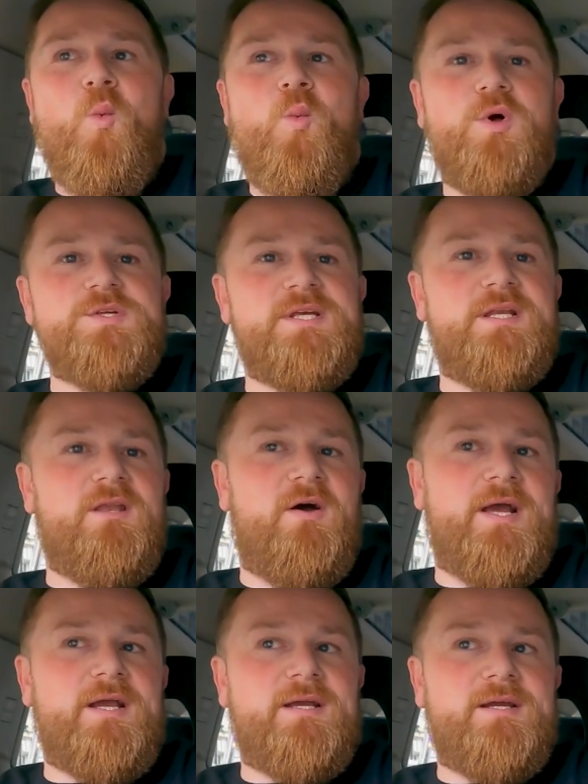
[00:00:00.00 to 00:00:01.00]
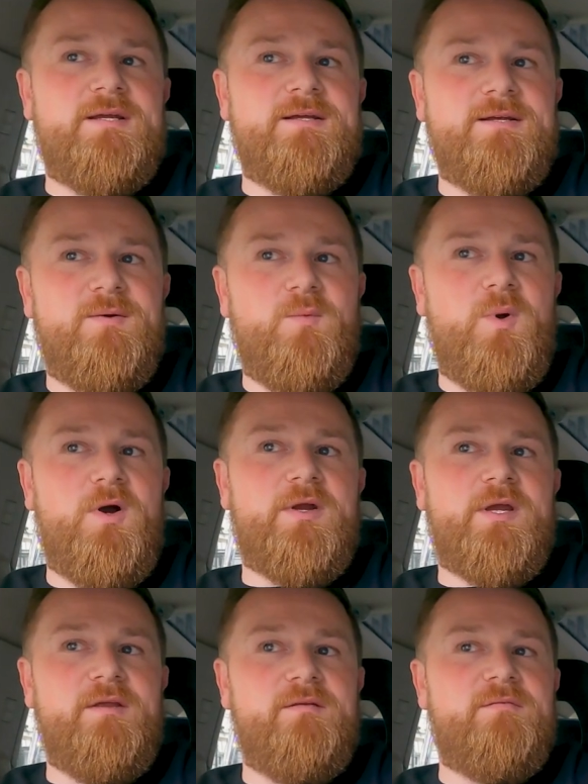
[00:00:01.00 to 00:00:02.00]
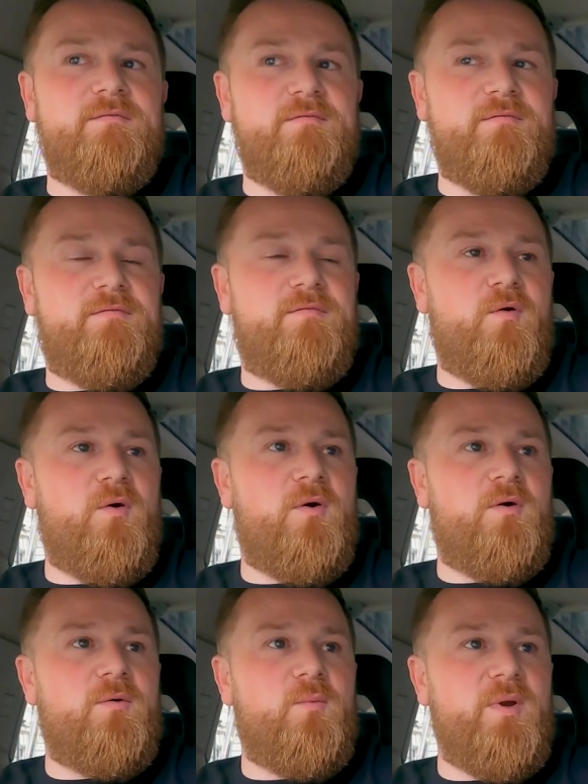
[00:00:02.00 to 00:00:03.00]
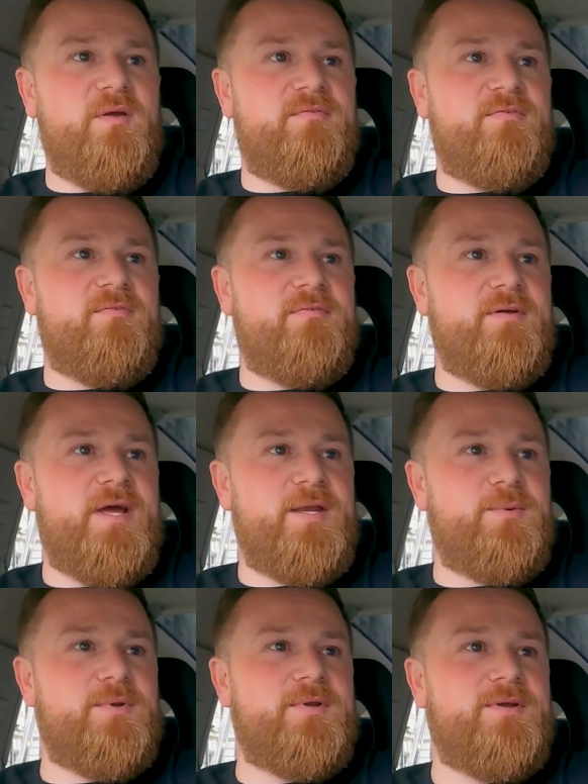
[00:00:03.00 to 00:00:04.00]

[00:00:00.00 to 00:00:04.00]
What's it like working for with Edward?